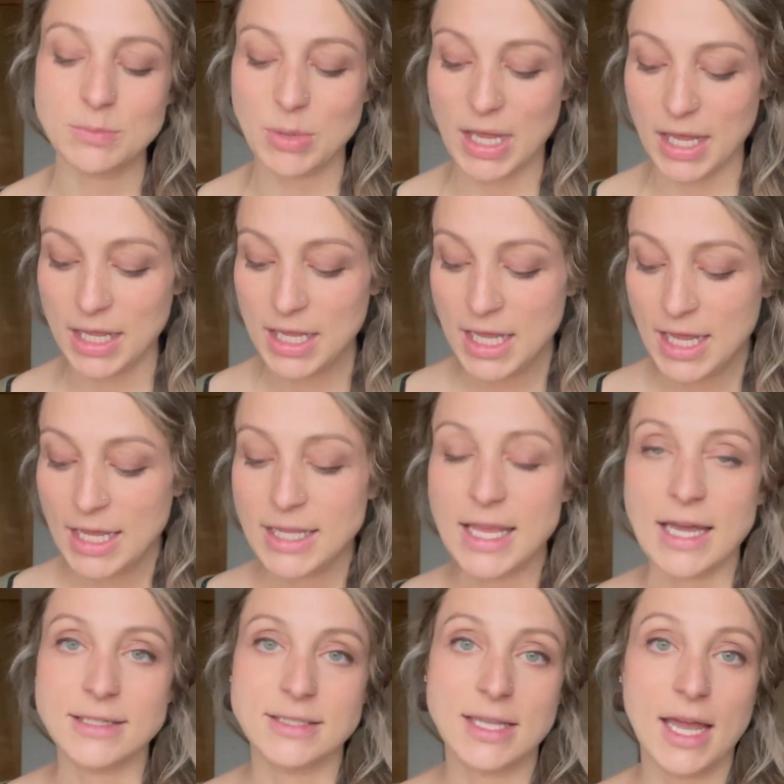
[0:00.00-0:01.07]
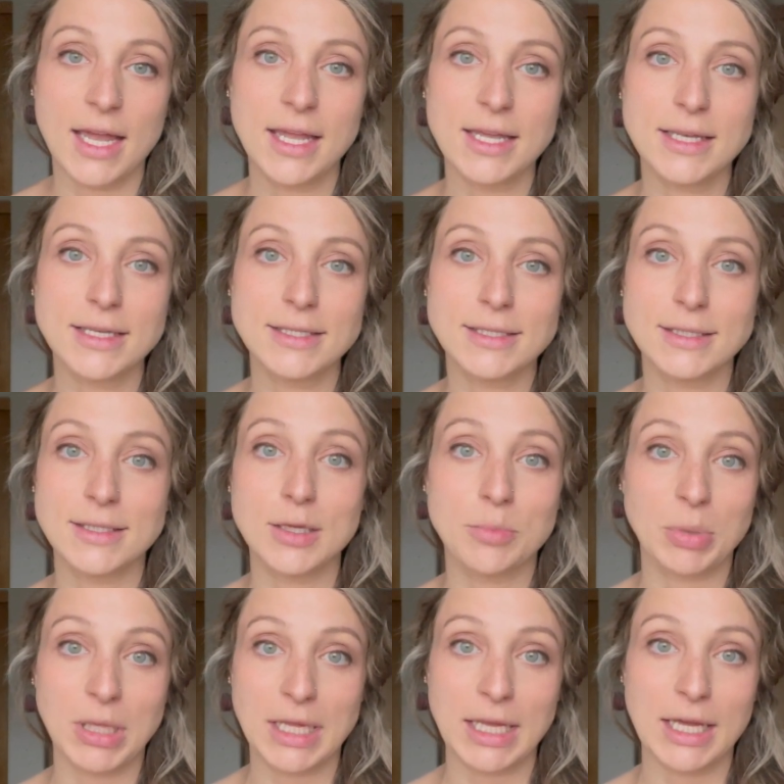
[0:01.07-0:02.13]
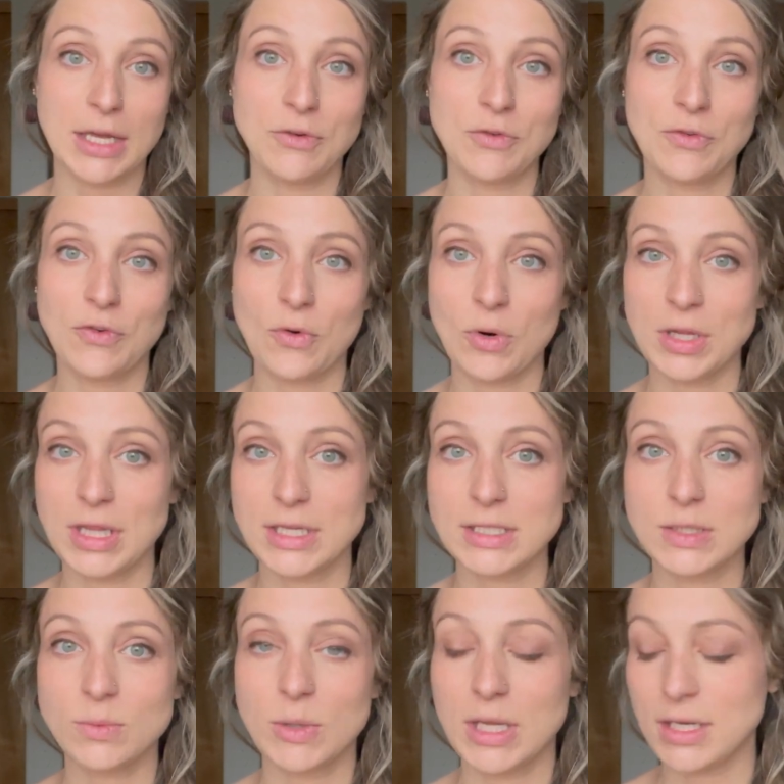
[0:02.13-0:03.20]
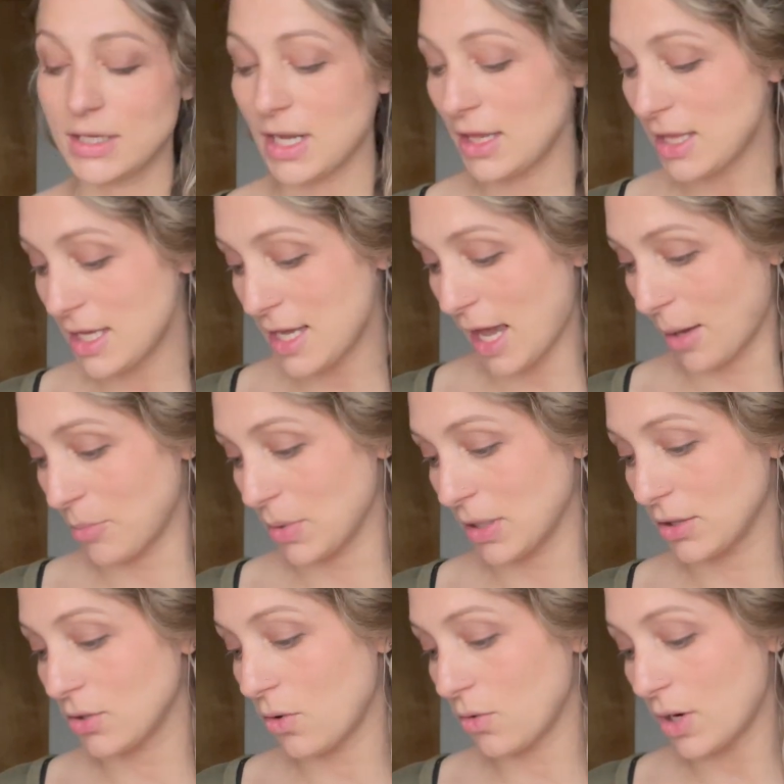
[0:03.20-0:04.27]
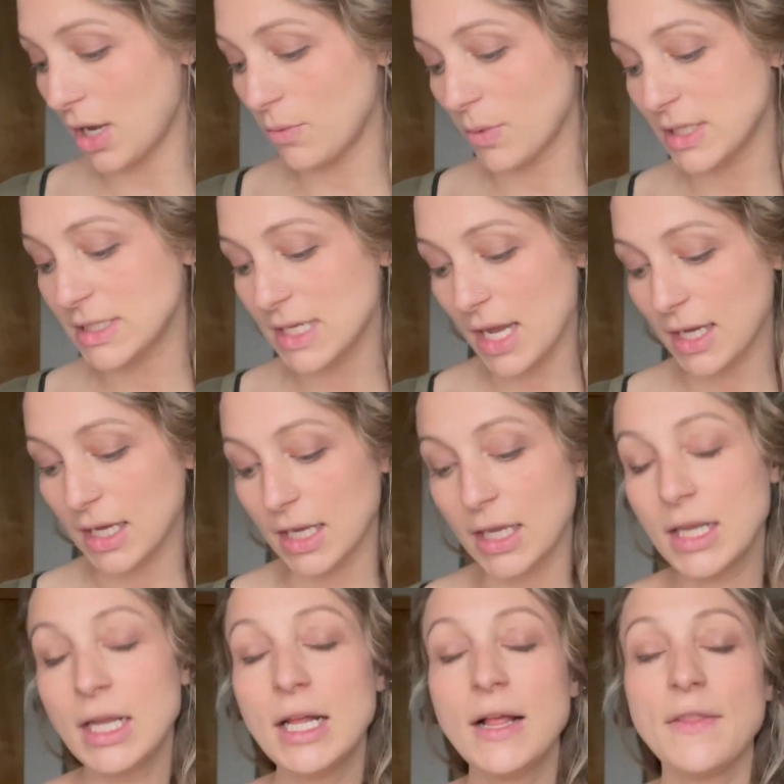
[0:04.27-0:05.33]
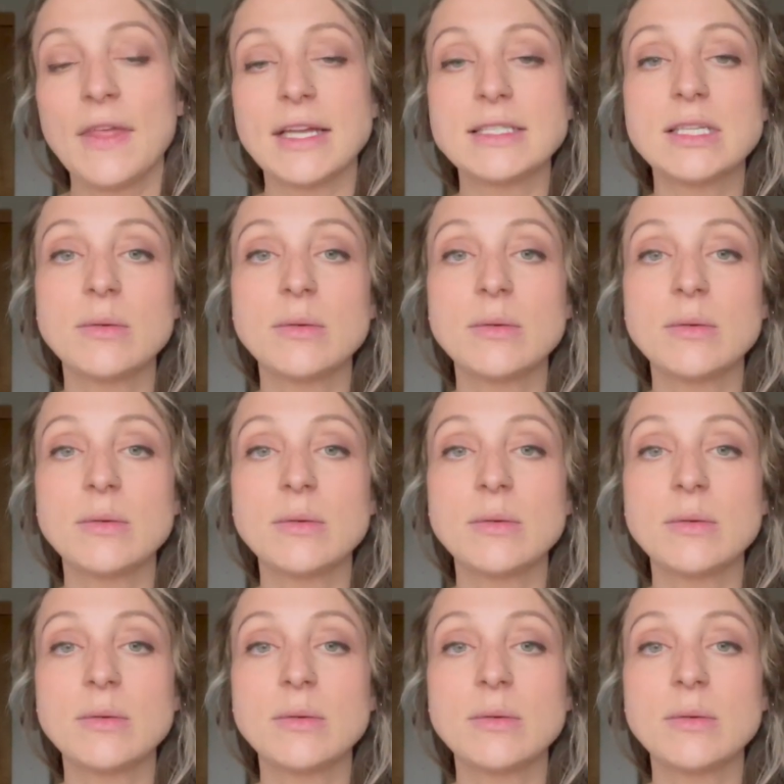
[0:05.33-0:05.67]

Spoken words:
But yes, that is the plan for this week. Nothing happened. Hold on one second. That's the